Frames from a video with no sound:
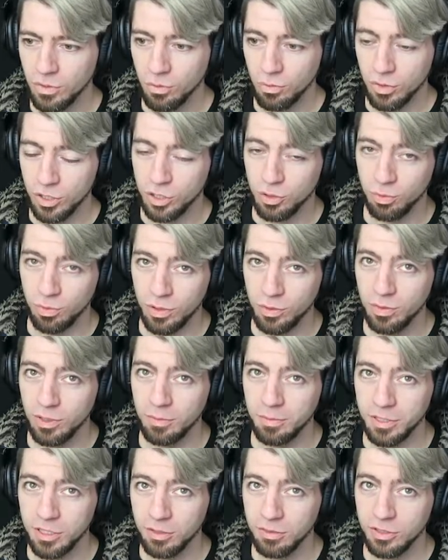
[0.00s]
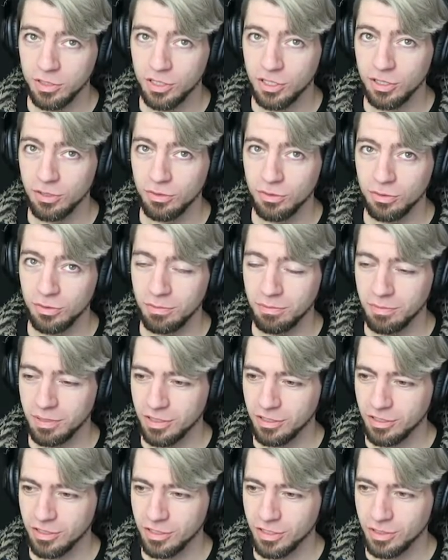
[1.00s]
Which we will be doing soon
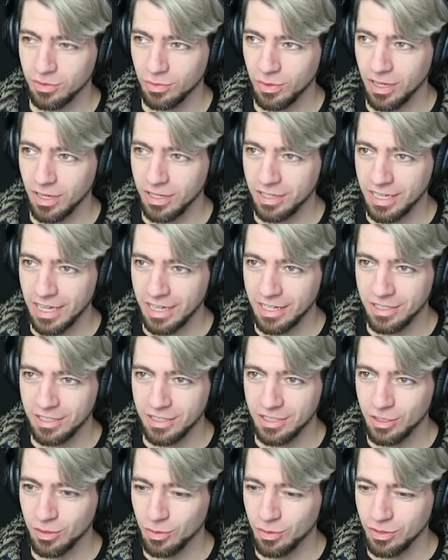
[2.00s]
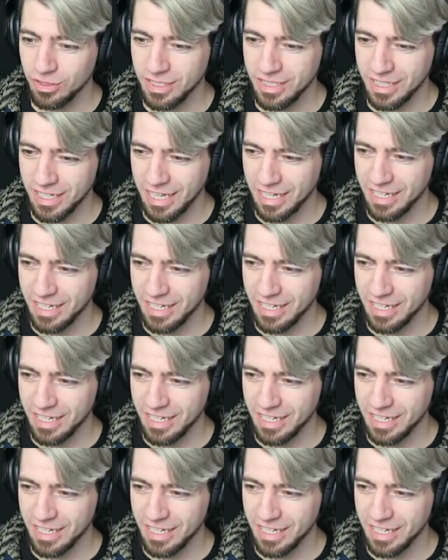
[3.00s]
because we are getting towards the